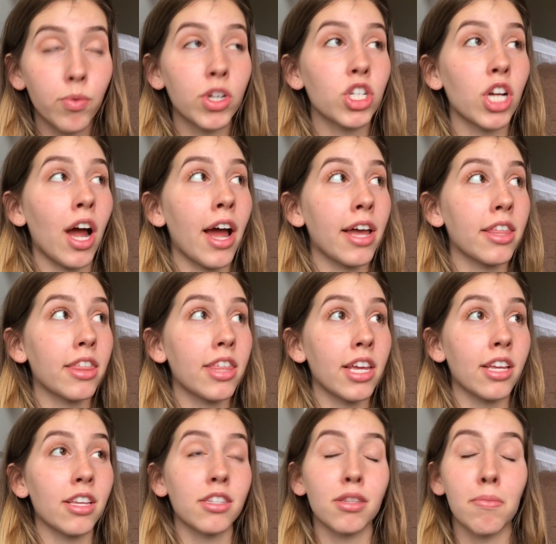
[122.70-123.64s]
which I
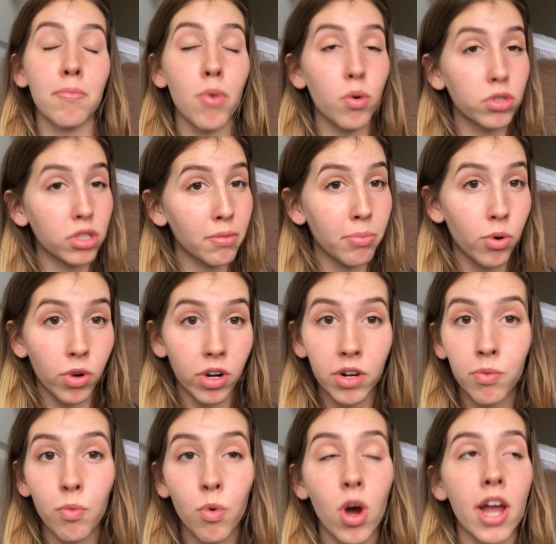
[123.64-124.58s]
think is the most
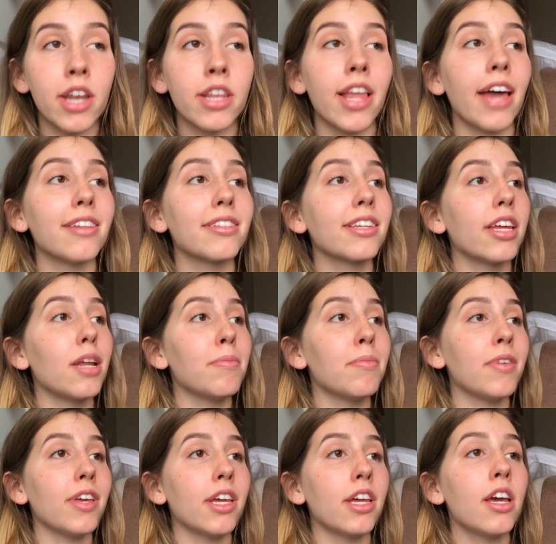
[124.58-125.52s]
important one. That is going to
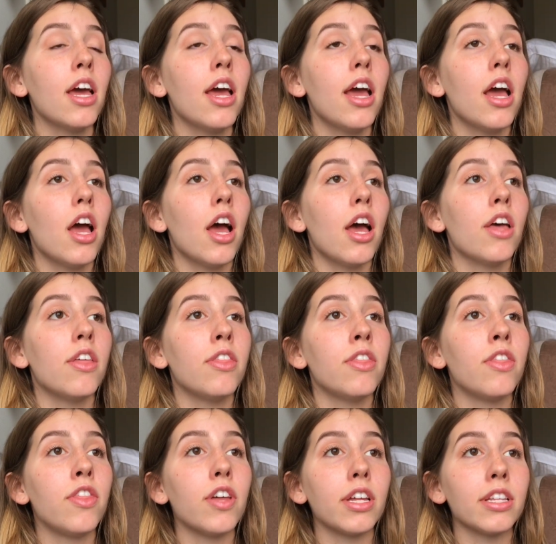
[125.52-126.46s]
be
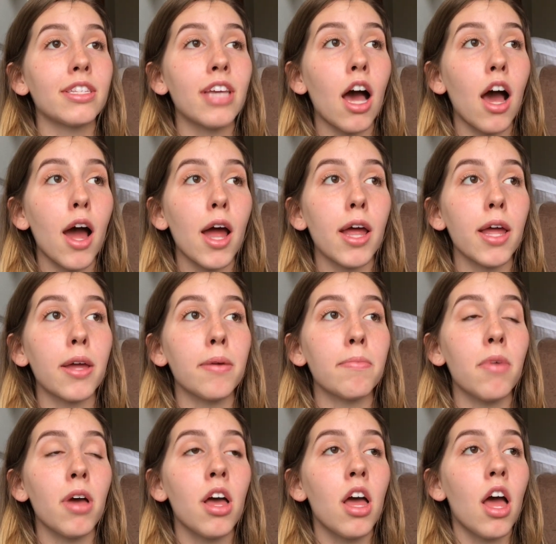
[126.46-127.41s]
the
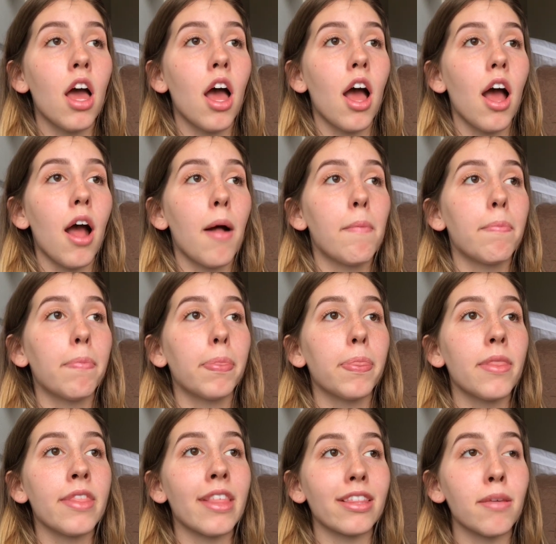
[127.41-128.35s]
time
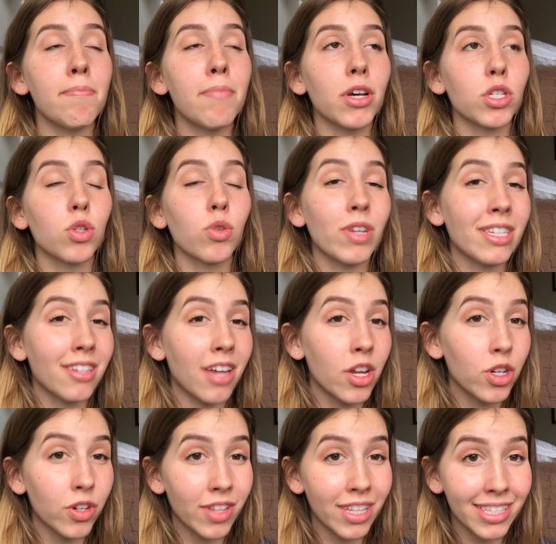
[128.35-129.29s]
that the muscle is
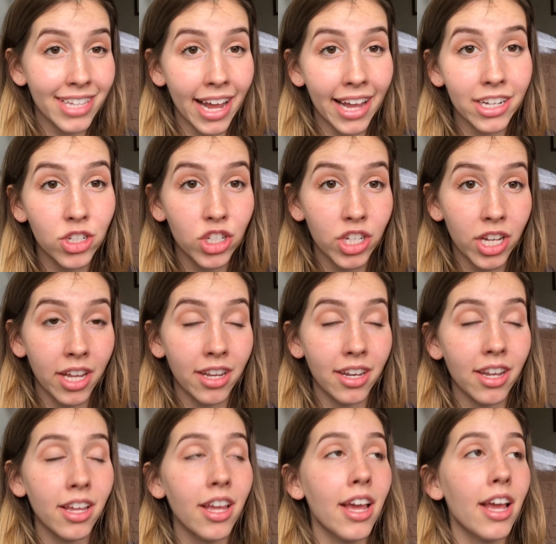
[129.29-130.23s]
under the tension.
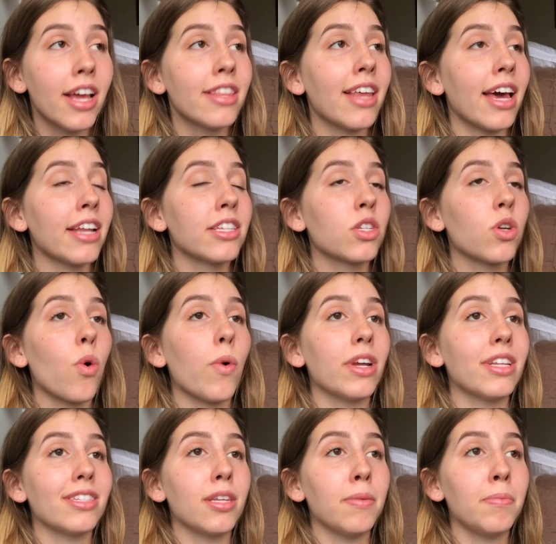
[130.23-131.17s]
That is
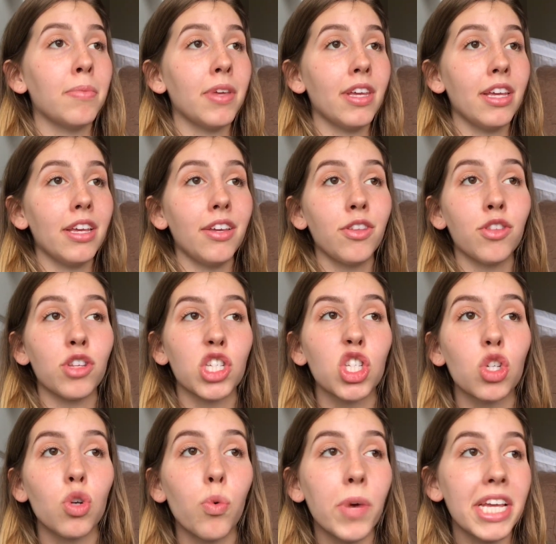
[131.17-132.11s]
going to be the
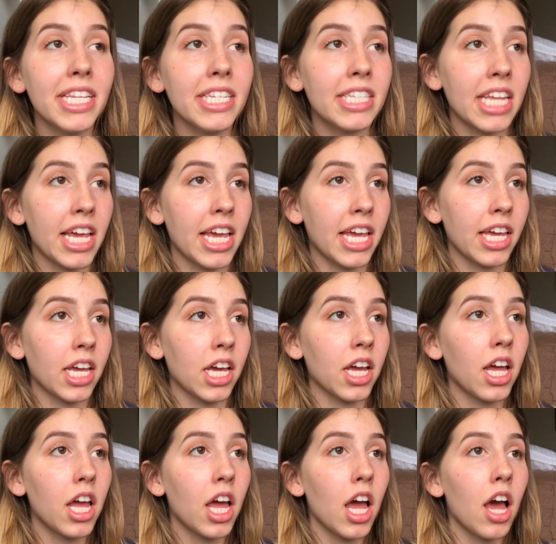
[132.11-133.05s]
squeezing,
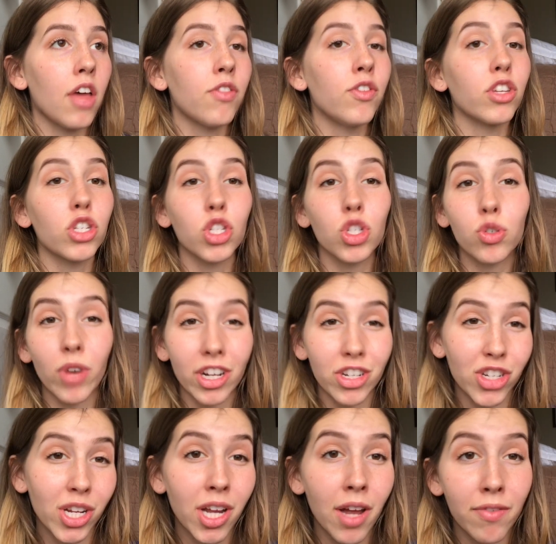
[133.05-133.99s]
the
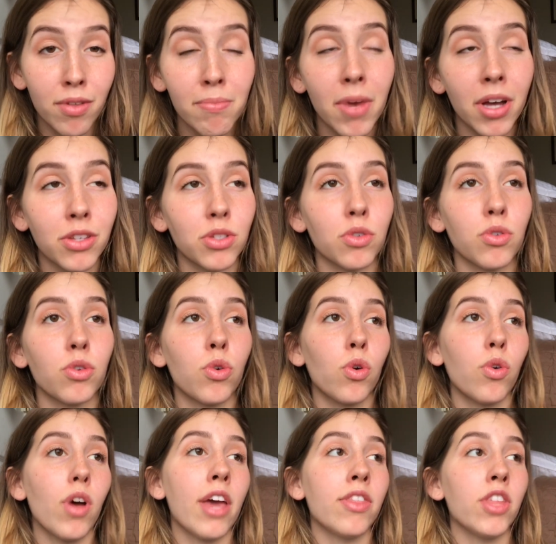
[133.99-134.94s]
stretching of the
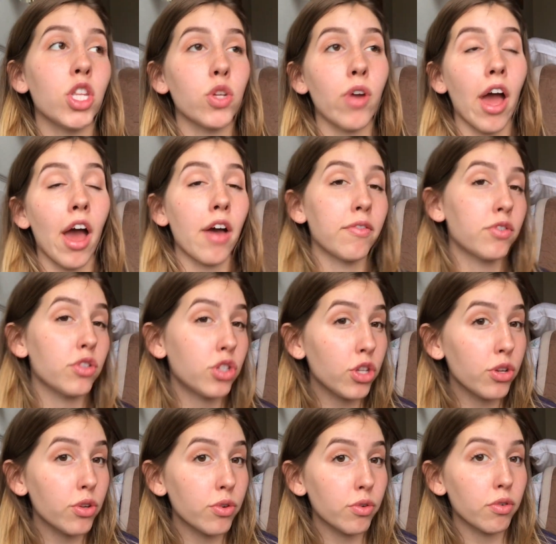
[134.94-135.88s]
muscle. And then you have
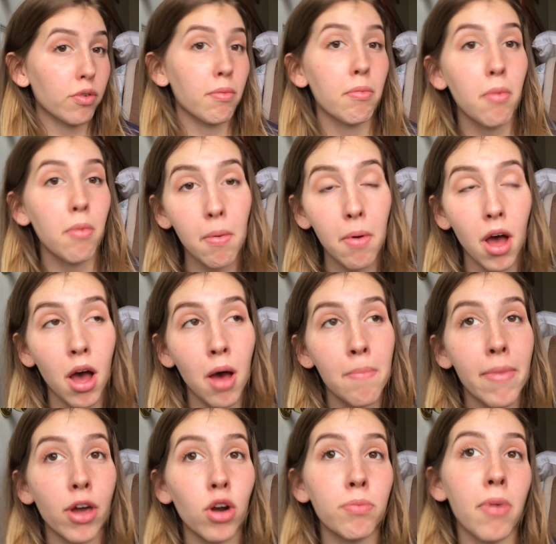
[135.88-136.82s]
two,
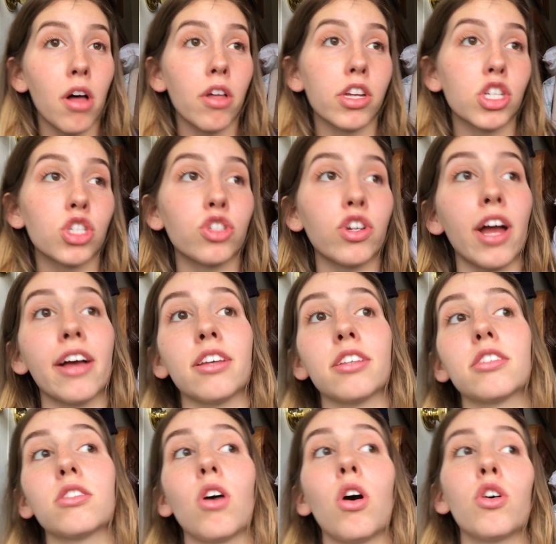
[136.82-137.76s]
metabolic
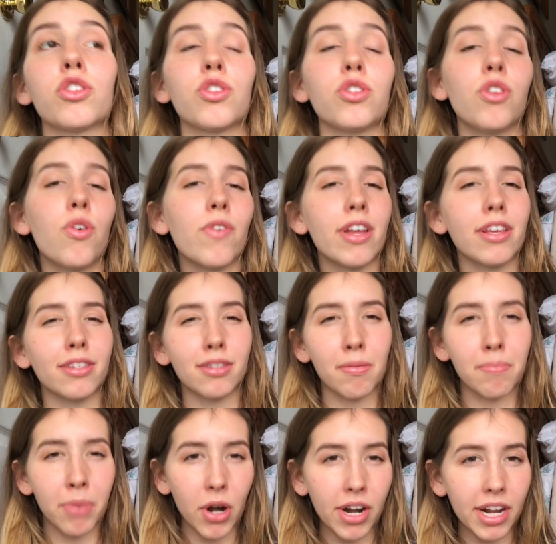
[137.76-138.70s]
stress, also known as the
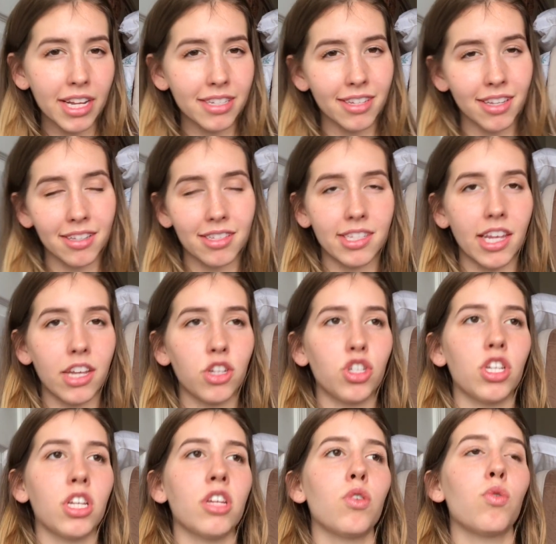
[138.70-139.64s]
burning
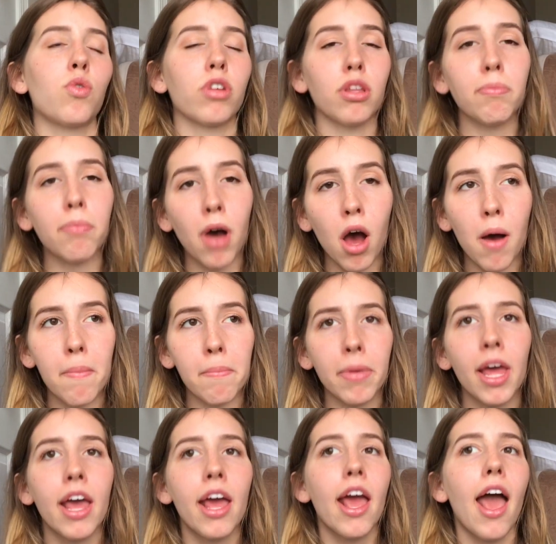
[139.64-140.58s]
sensation or the pump.
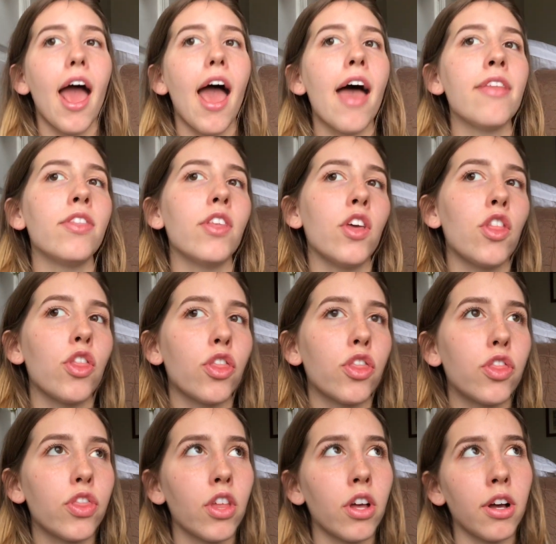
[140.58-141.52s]
And then
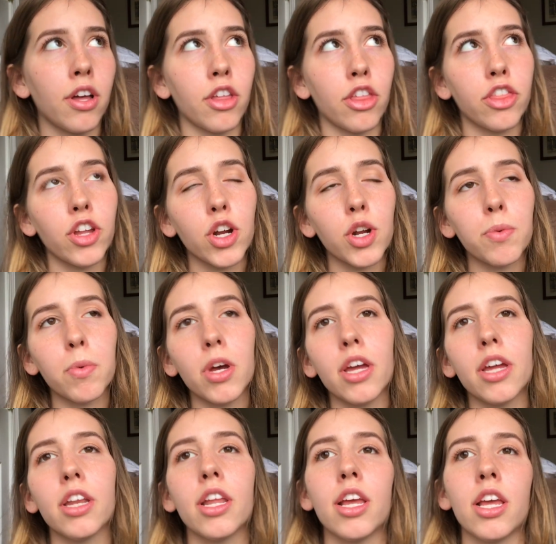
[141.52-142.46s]
the third
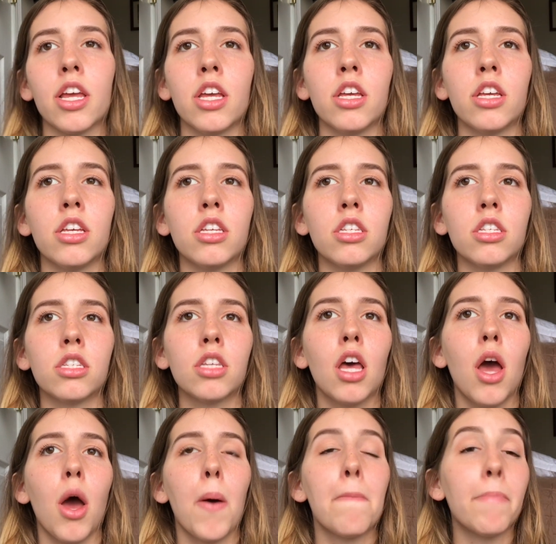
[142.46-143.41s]
one is
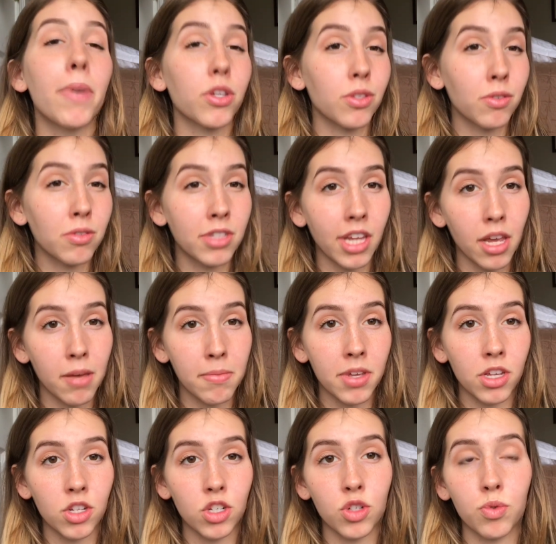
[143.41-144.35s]
muscle
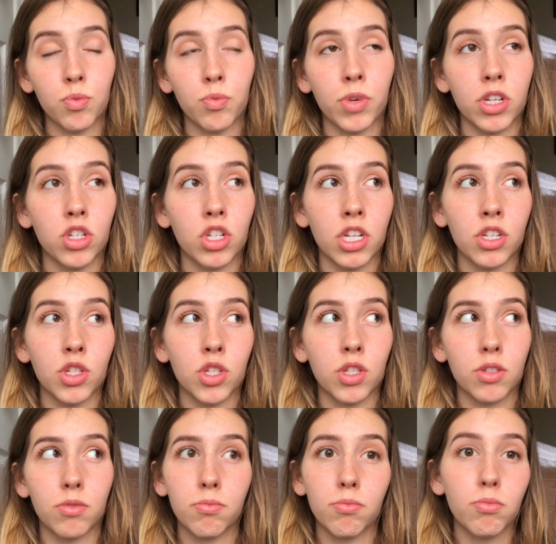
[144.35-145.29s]
damage, which
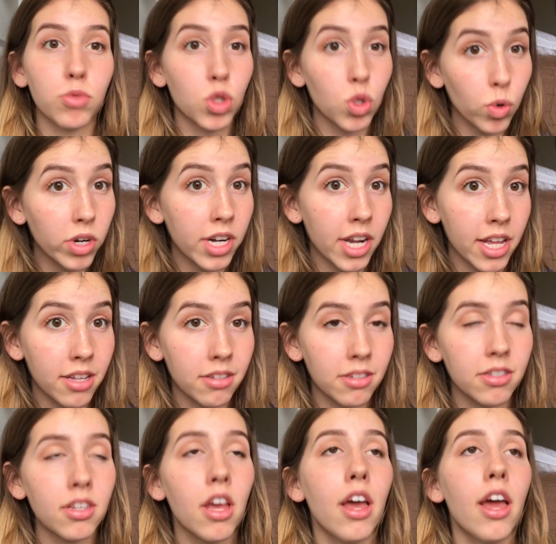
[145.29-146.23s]
is
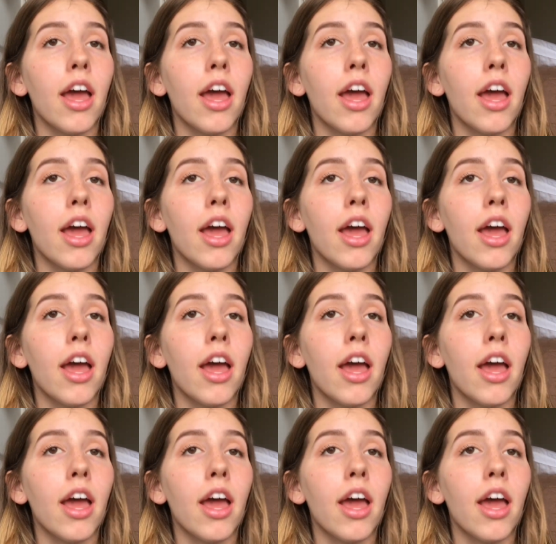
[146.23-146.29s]
soreness.